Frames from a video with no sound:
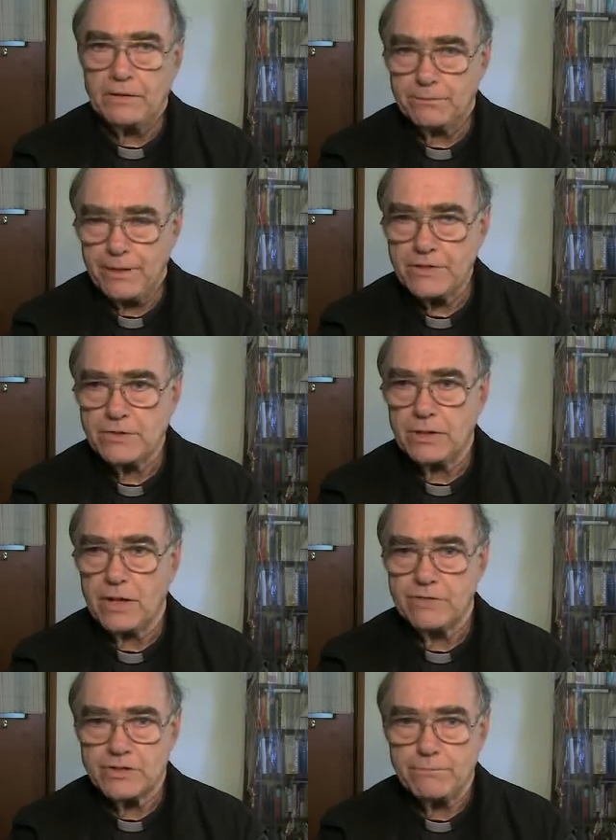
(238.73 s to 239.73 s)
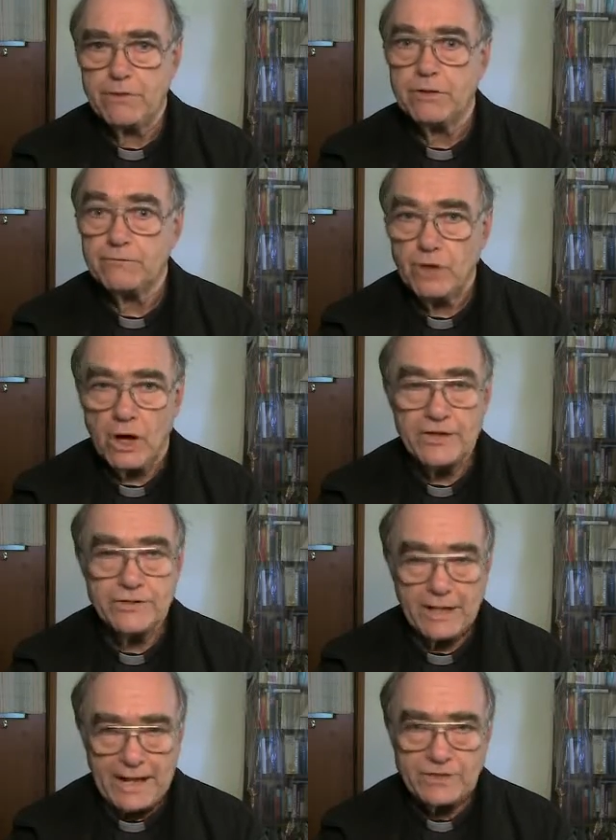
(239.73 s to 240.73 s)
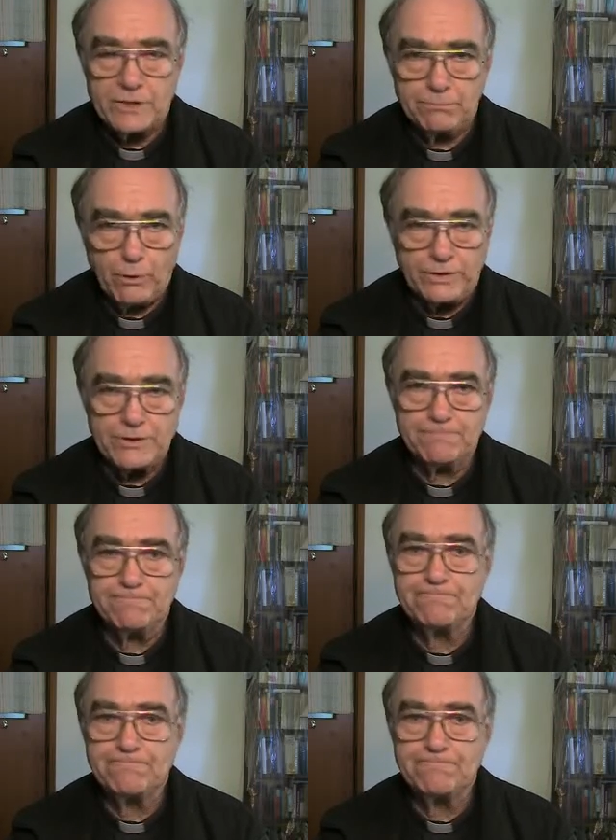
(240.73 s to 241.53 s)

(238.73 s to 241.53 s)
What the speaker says: The person of the Spirit of God is a case in point.